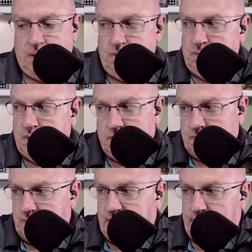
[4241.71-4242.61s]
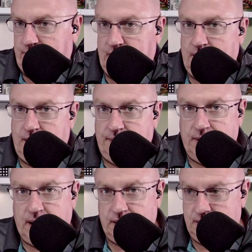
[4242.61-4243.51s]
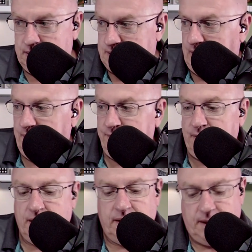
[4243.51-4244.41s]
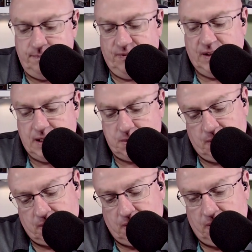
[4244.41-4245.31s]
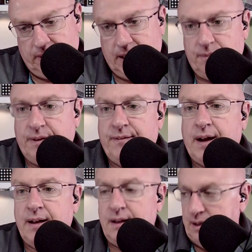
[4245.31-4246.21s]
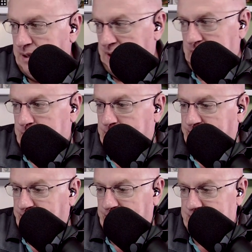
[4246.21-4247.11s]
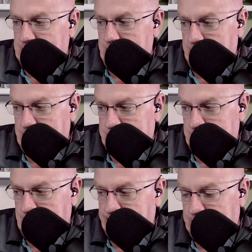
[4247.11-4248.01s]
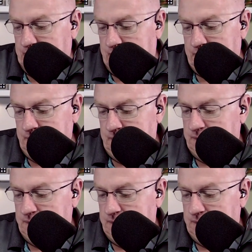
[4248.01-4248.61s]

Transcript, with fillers: Where I think I've got Skype fired up. If you guys want to call in, we've got about 15 minutes left here.